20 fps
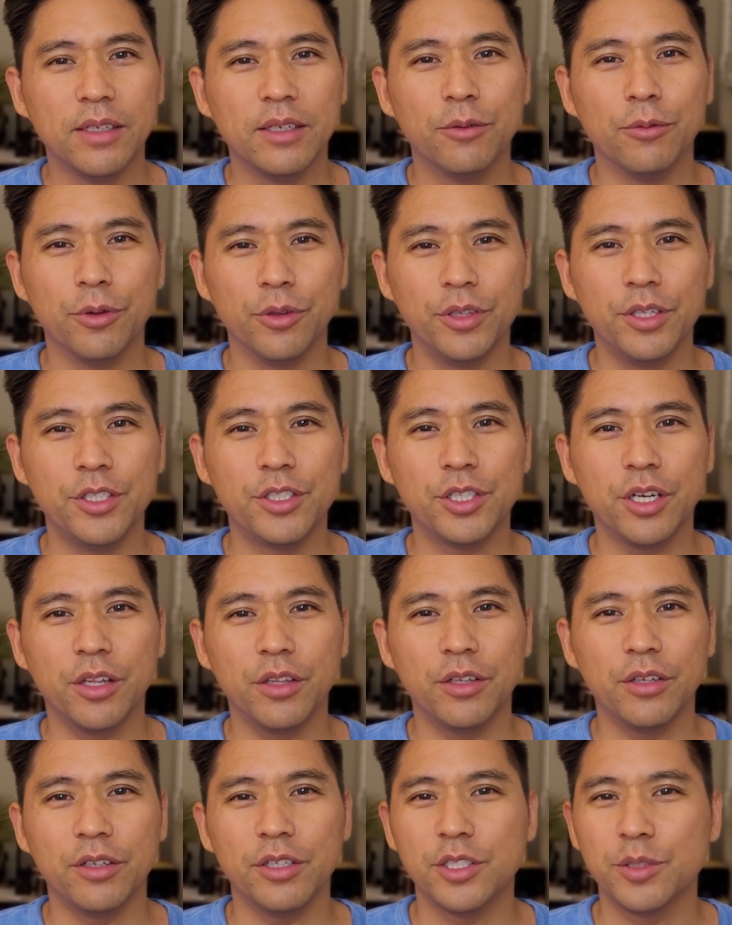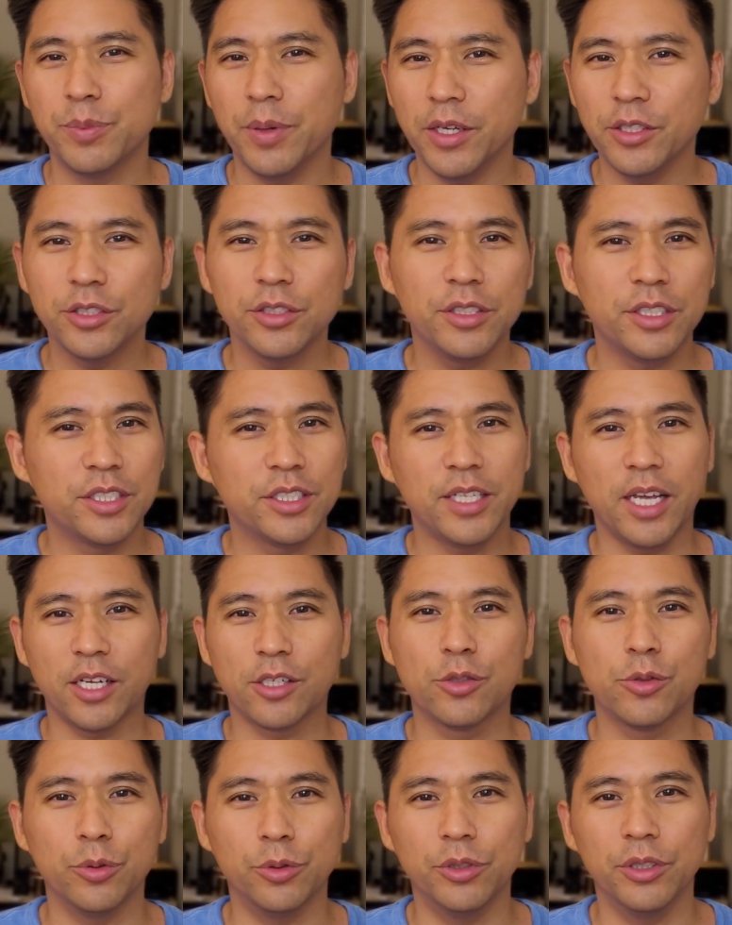with each other, especially
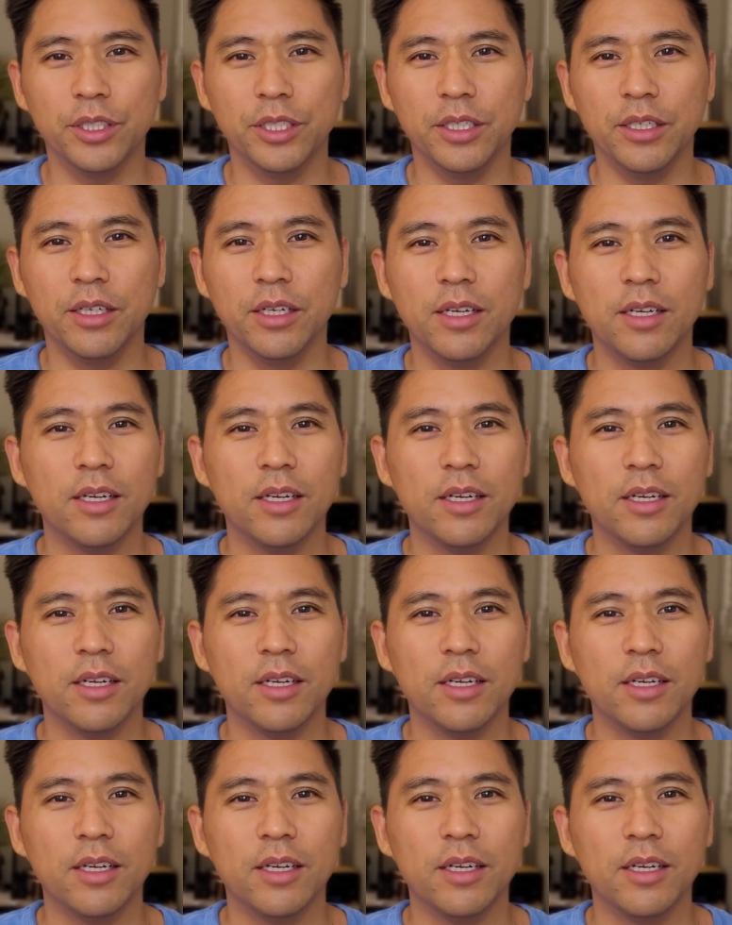sexually,